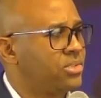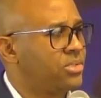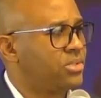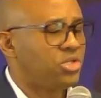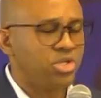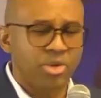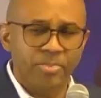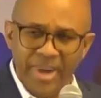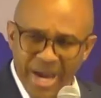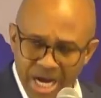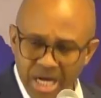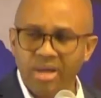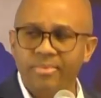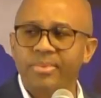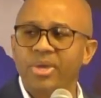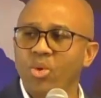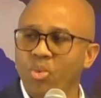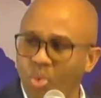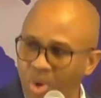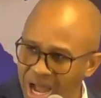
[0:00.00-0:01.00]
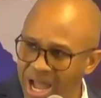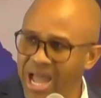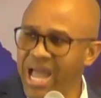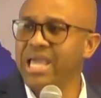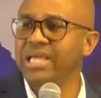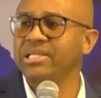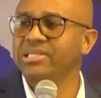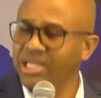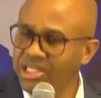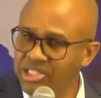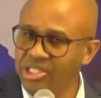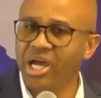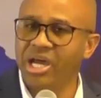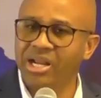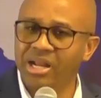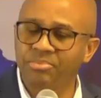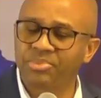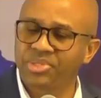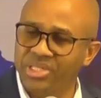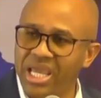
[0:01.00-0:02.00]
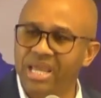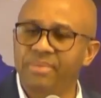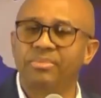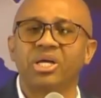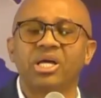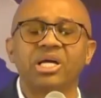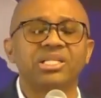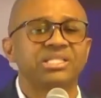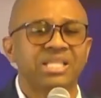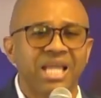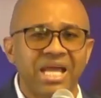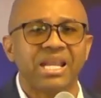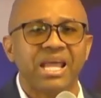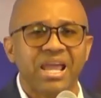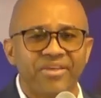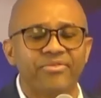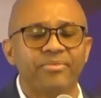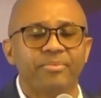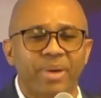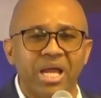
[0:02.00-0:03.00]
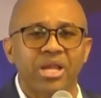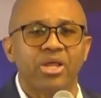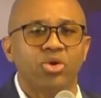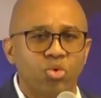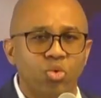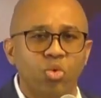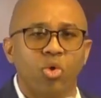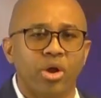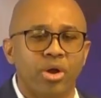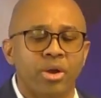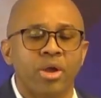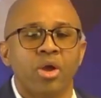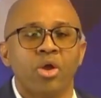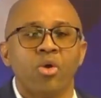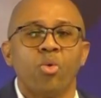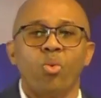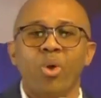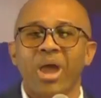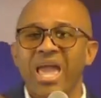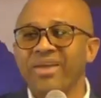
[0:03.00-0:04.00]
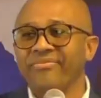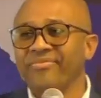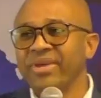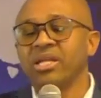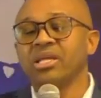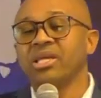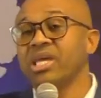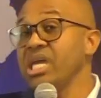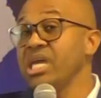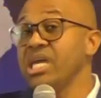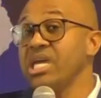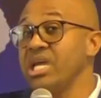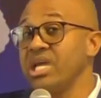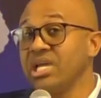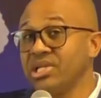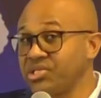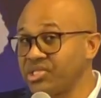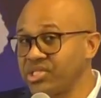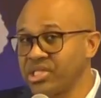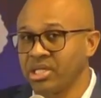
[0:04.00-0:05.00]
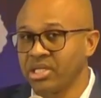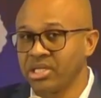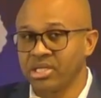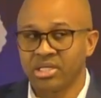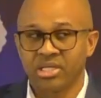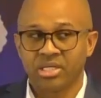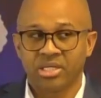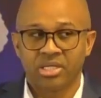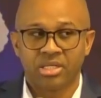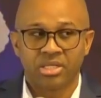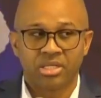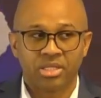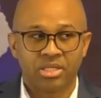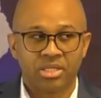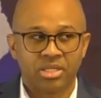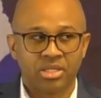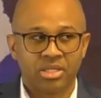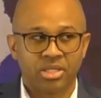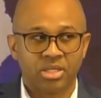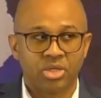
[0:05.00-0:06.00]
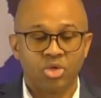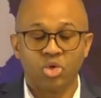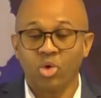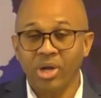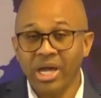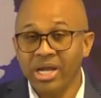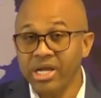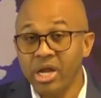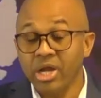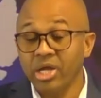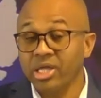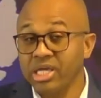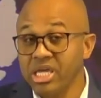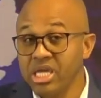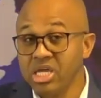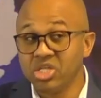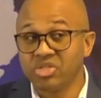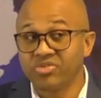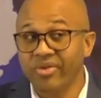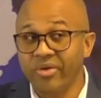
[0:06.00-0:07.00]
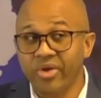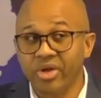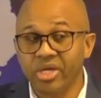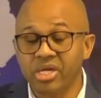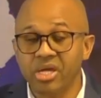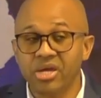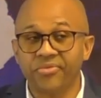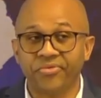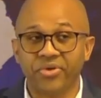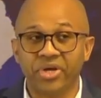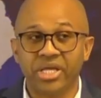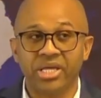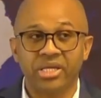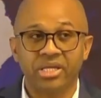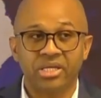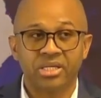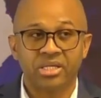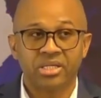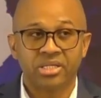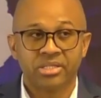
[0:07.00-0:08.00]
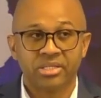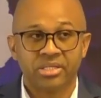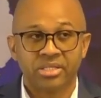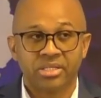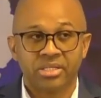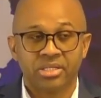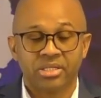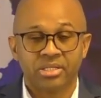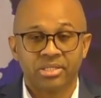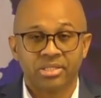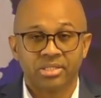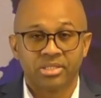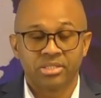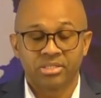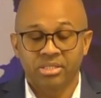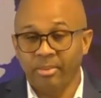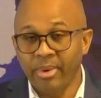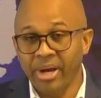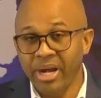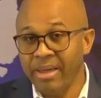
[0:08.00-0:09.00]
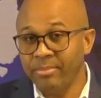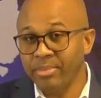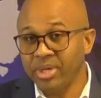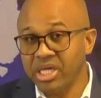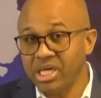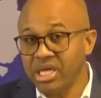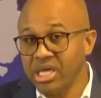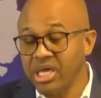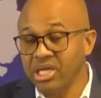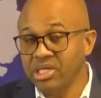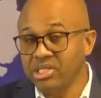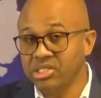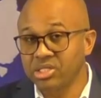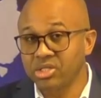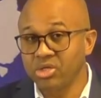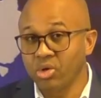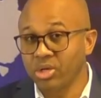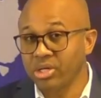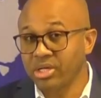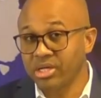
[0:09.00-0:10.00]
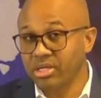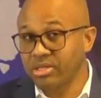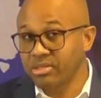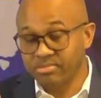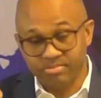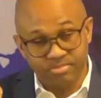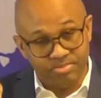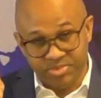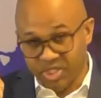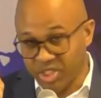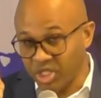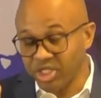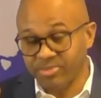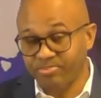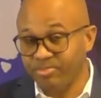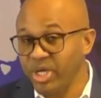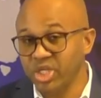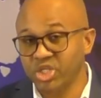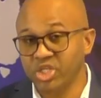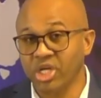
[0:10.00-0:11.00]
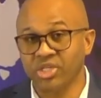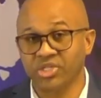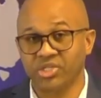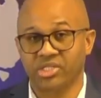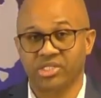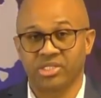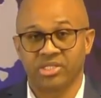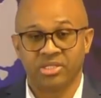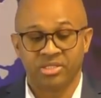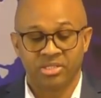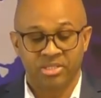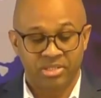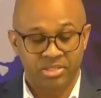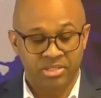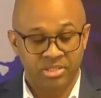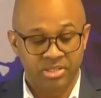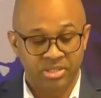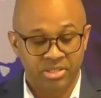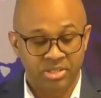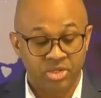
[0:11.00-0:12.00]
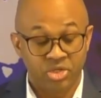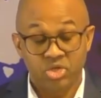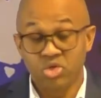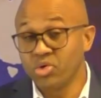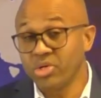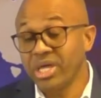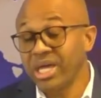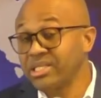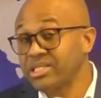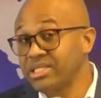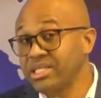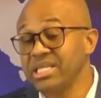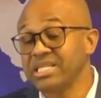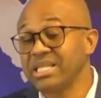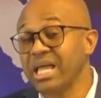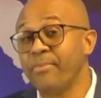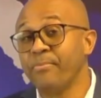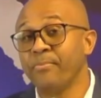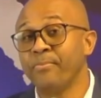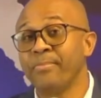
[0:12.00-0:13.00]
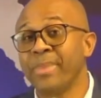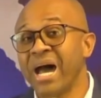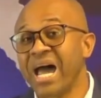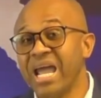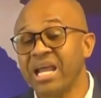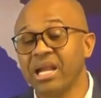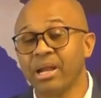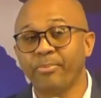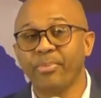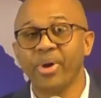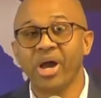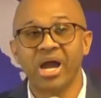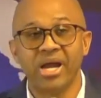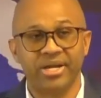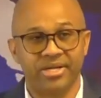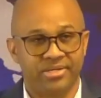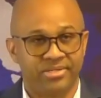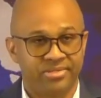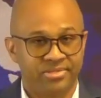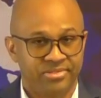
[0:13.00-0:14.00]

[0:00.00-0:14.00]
You better be wise. That's all I'm saying because not everybody who are waving keys look at their keys very carefully. Some of them keys look suspicious. You can see it a mile apart.